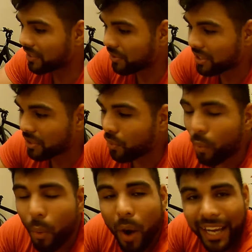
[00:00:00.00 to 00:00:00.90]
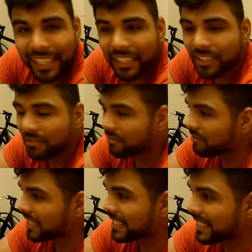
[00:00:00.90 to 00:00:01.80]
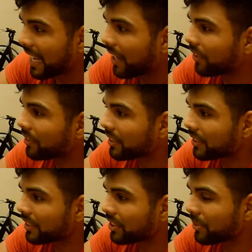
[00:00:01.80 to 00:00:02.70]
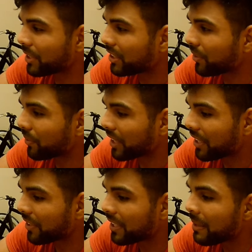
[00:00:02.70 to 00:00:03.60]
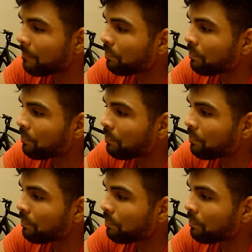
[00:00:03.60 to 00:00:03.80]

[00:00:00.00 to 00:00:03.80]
so it's a quiet sound. You really don't hear it.